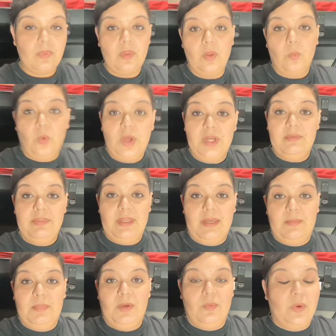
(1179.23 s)
One of
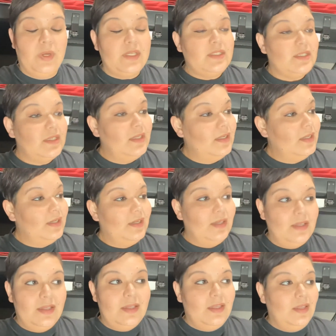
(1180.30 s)
them was
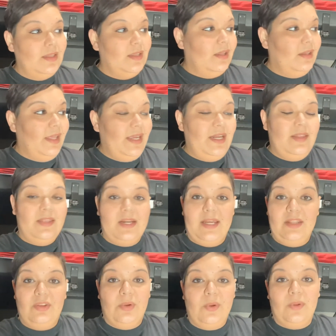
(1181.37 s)
a lady that I
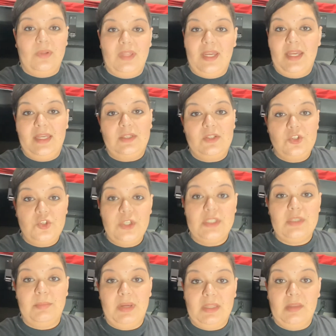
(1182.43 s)
told, hey, shit's
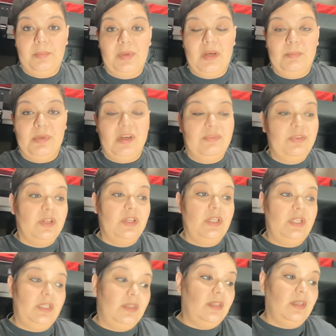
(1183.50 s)
about to pop off here.
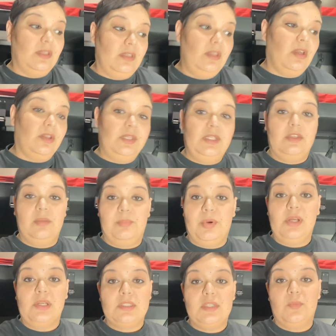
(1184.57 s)
Y'all need to
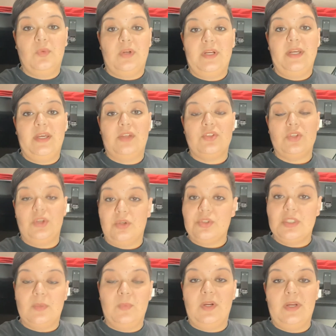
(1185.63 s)
park somewhere else, go
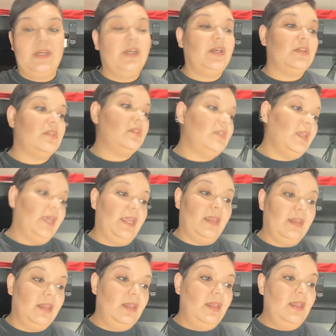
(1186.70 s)
somewhere else. Like,
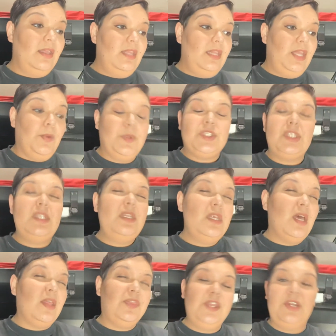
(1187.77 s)
there was
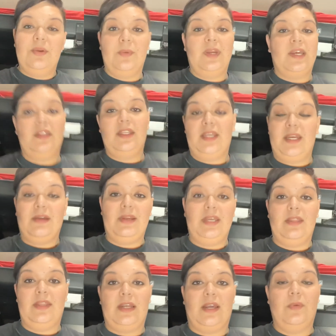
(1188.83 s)
nothing around the
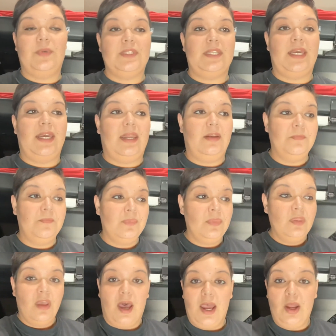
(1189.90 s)
area that I was at.
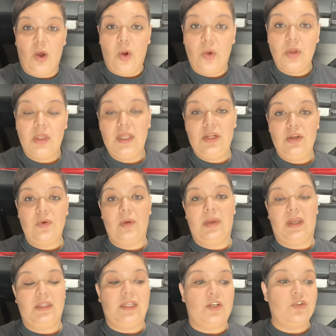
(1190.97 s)
I only knew
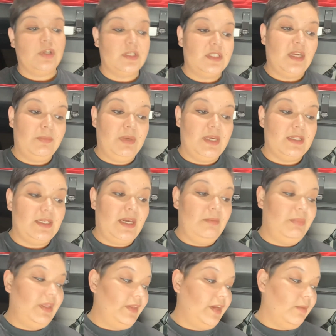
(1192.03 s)
about that truck stop because I'd
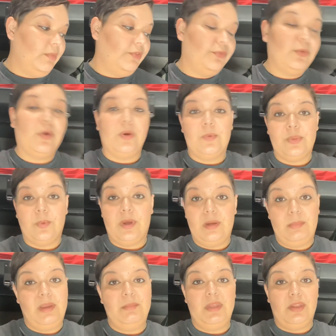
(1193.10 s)
been there before with one of
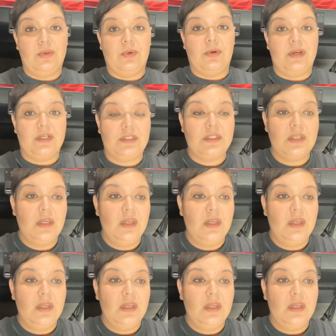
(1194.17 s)
my mentors.